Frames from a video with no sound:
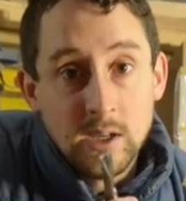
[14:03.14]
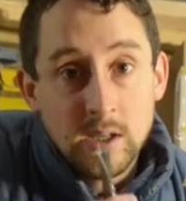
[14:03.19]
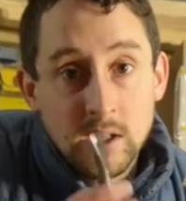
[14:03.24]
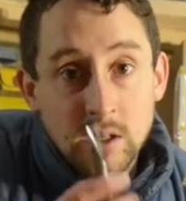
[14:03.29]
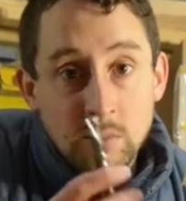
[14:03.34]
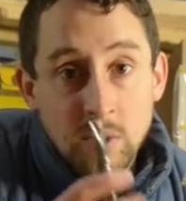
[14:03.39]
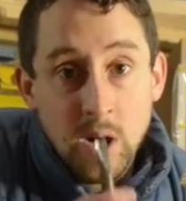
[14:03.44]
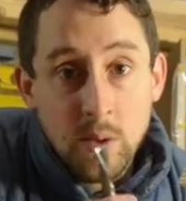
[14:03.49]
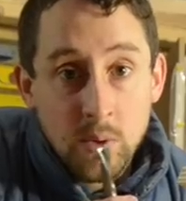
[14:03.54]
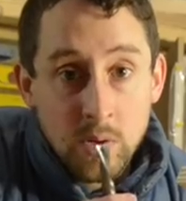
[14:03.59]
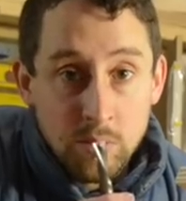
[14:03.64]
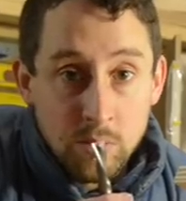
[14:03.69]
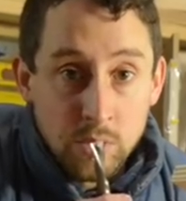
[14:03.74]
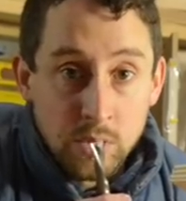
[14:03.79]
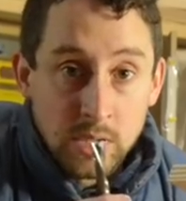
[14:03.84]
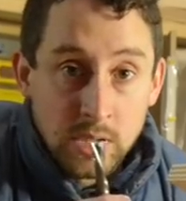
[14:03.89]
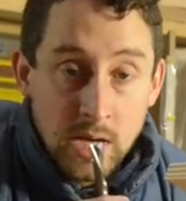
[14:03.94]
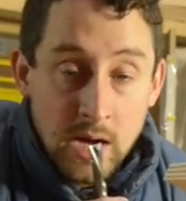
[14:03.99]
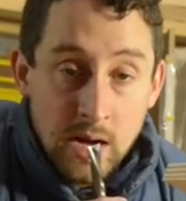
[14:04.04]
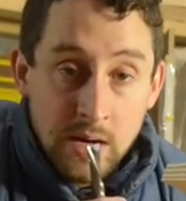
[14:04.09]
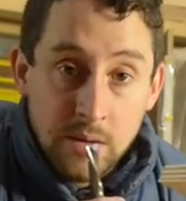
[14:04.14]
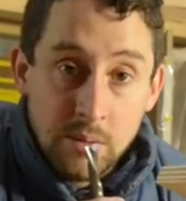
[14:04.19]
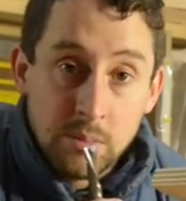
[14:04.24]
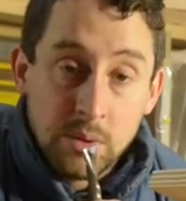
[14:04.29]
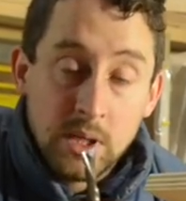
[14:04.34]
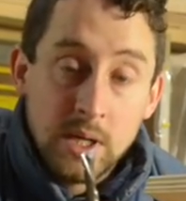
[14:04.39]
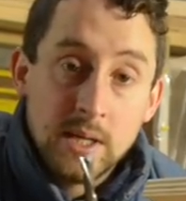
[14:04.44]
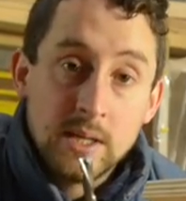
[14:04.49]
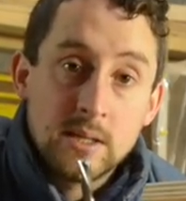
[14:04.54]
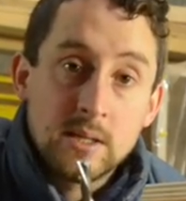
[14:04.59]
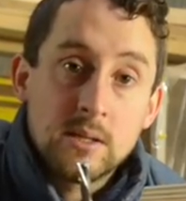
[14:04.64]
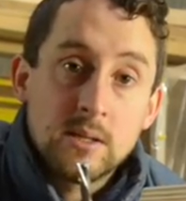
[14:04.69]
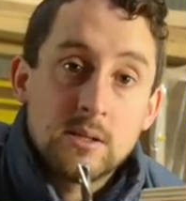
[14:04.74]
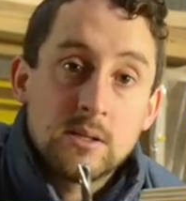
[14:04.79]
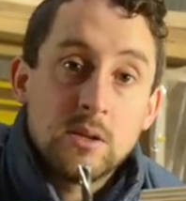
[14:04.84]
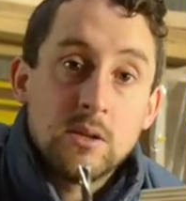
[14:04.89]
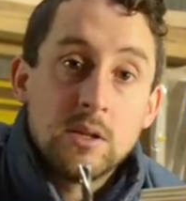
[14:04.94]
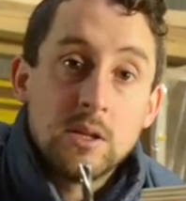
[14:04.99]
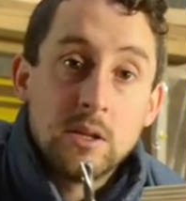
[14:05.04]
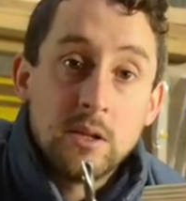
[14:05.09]
you might want to put a guard in place
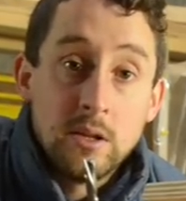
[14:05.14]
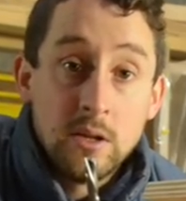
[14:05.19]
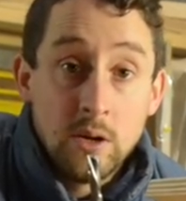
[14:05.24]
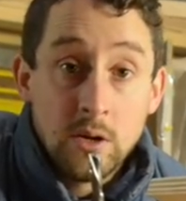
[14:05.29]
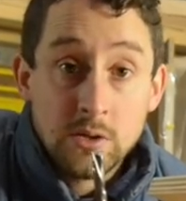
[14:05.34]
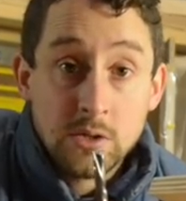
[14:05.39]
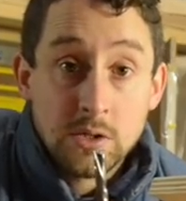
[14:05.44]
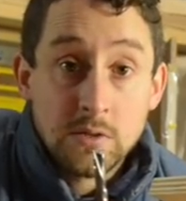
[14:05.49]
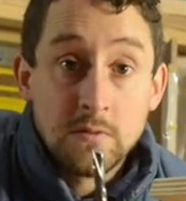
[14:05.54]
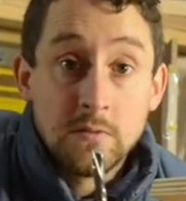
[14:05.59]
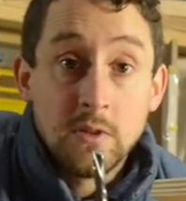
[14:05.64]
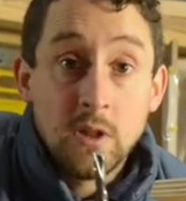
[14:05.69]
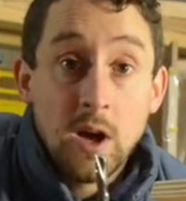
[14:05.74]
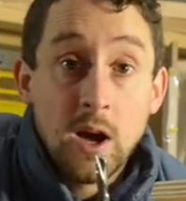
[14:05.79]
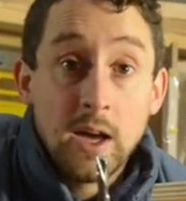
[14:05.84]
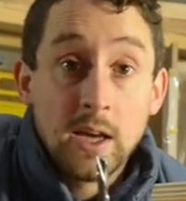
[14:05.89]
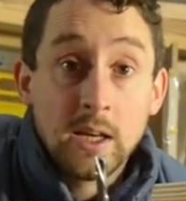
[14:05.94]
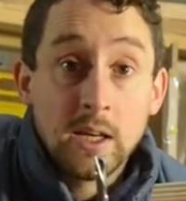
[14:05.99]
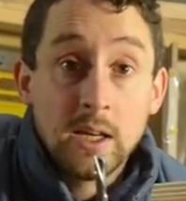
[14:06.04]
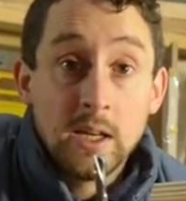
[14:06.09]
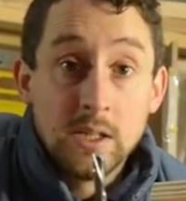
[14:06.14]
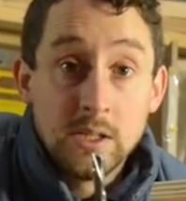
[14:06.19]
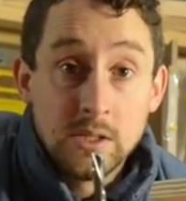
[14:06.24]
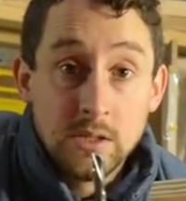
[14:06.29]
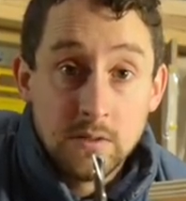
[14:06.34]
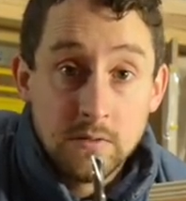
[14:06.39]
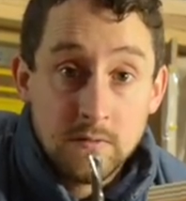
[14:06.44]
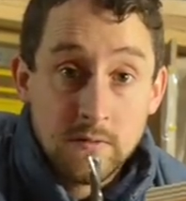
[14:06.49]
so that they're not just flying into your